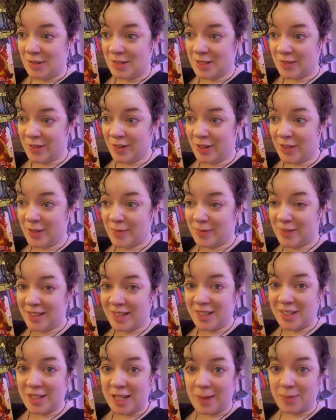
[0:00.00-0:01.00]
of Earth and
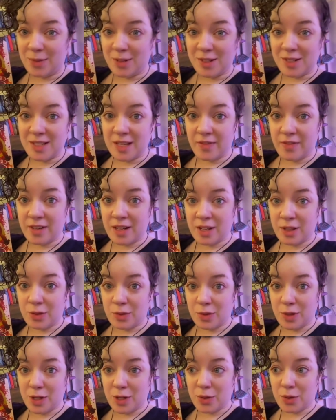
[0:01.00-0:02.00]
Blood, chapter
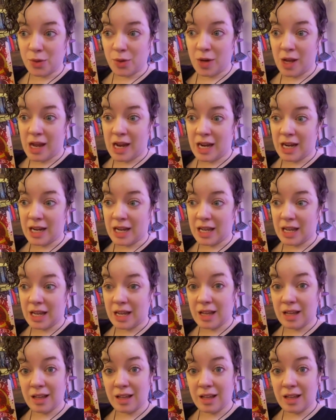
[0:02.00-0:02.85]
73 through 80.